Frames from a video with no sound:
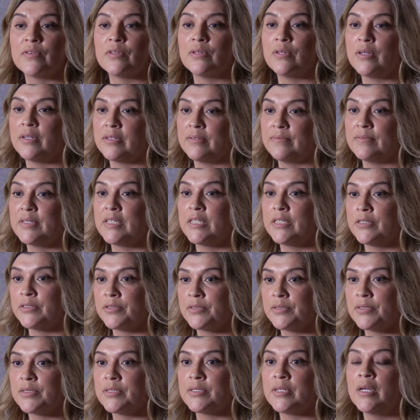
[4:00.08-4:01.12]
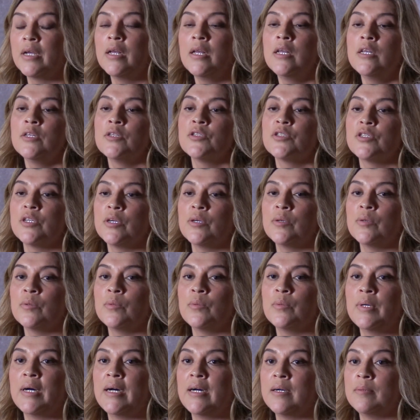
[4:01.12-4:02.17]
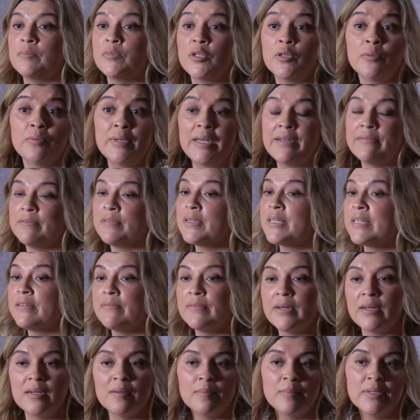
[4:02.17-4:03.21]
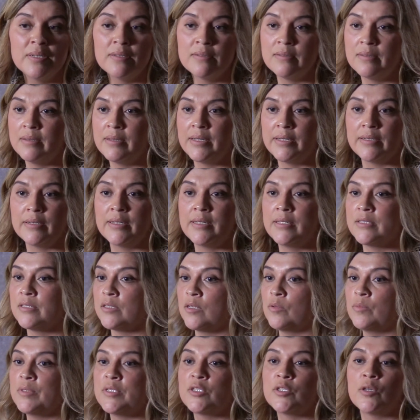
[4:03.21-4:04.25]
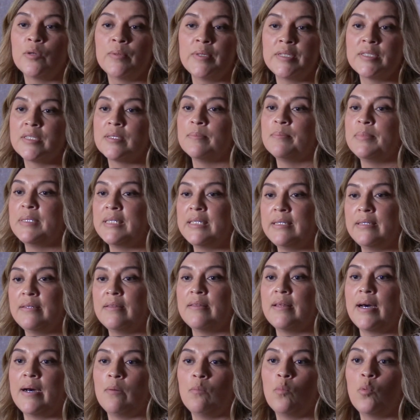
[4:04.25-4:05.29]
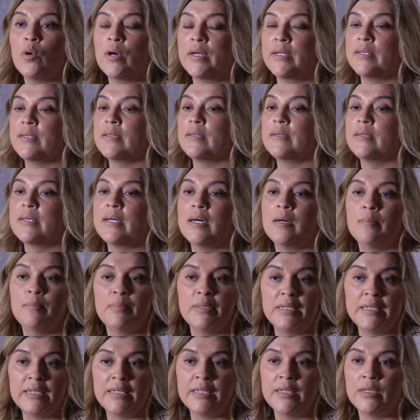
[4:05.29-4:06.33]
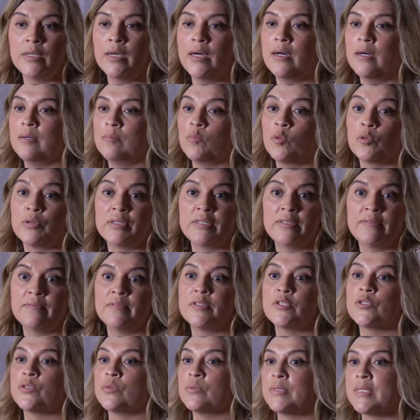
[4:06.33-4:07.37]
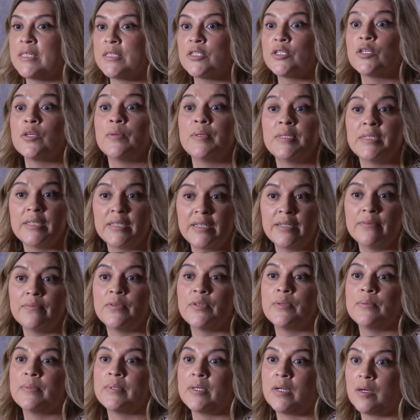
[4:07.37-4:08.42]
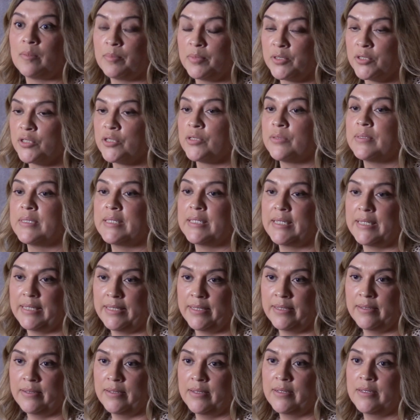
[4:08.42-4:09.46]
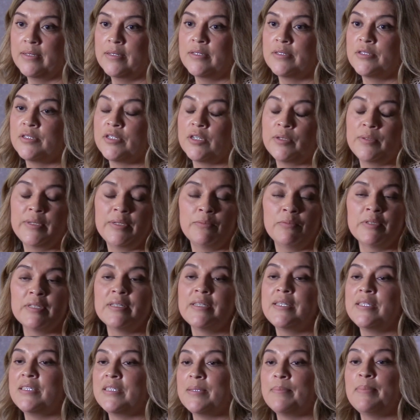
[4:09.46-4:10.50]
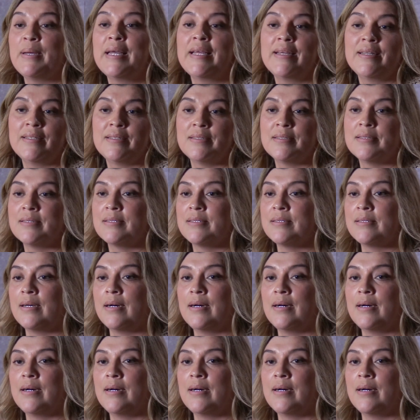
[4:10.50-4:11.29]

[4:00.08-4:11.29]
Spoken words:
a lot of years. So don't ever give up. There is always going to be that one company or individual that's going to give you an opportunity. So it really depends